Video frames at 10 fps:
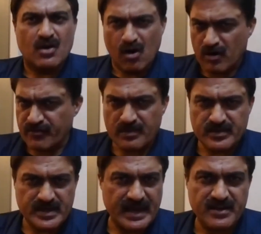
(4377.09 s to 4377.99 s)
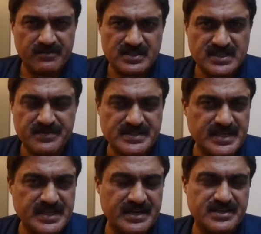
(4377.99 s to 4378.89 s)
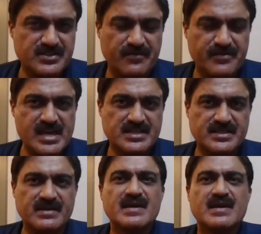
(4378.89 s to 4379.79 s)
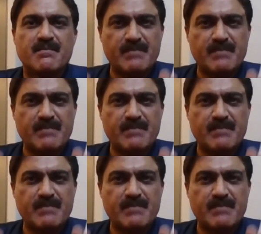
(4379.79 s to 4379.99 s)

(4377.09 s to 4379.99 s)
or from any of the service centers of DXN.